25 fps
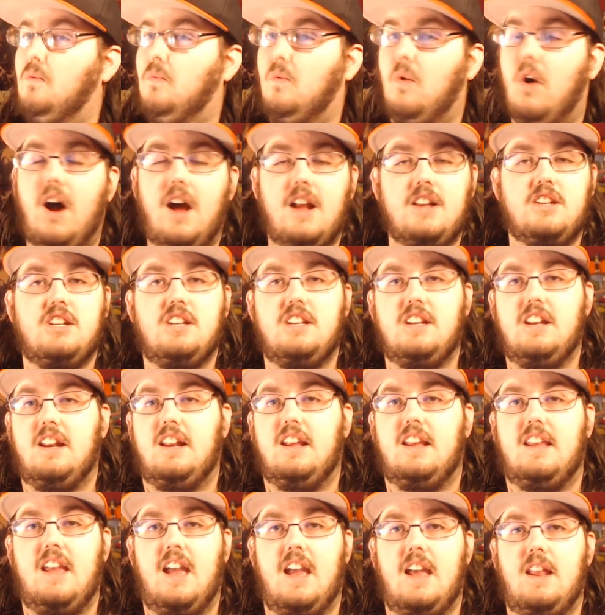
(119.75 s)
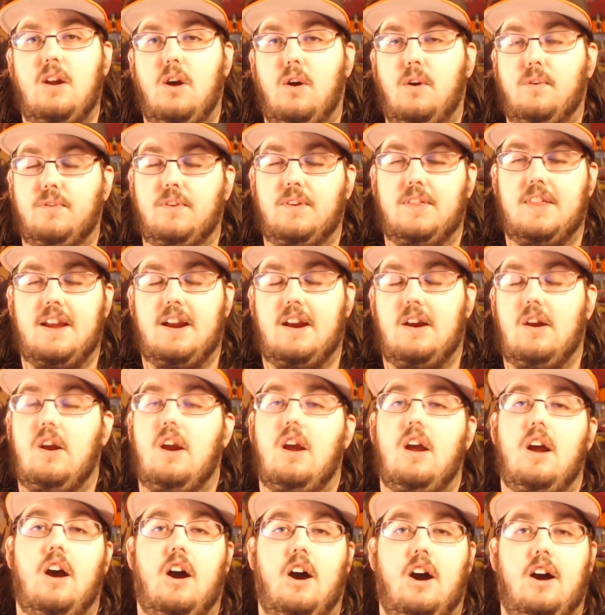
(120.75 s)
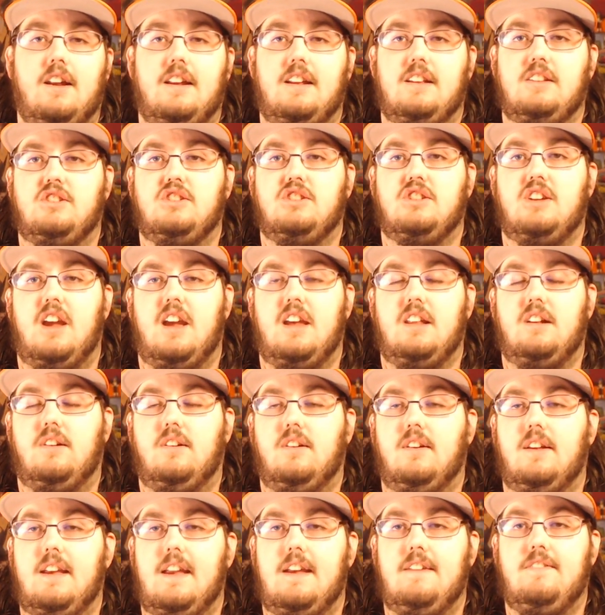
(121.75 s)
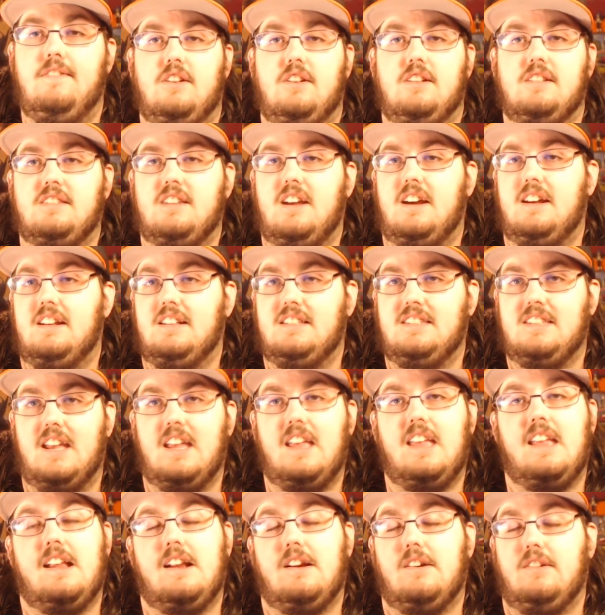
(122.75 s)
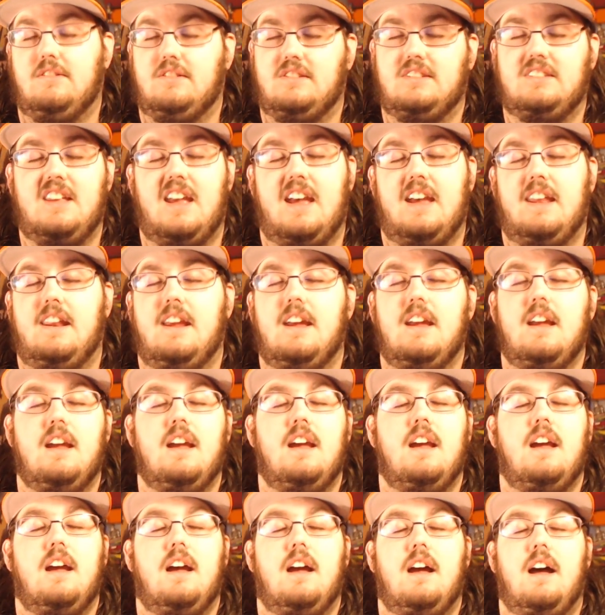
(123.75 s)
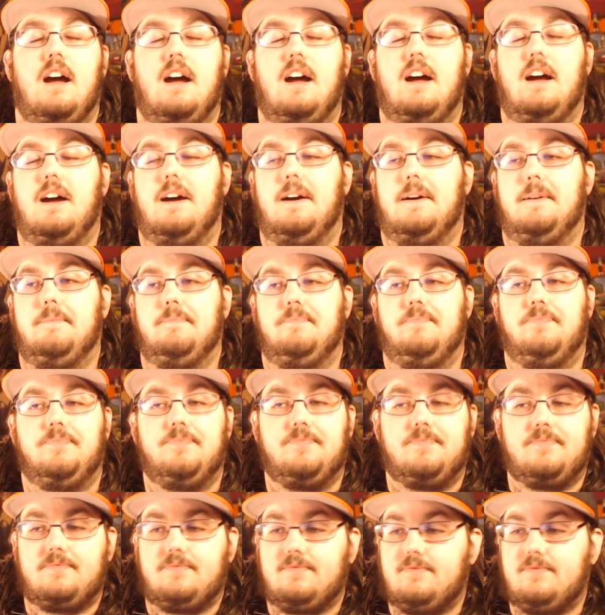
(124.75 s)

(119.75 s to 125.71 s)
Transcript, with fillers: watching it again over there on his channel you decide to stay here instead. Um,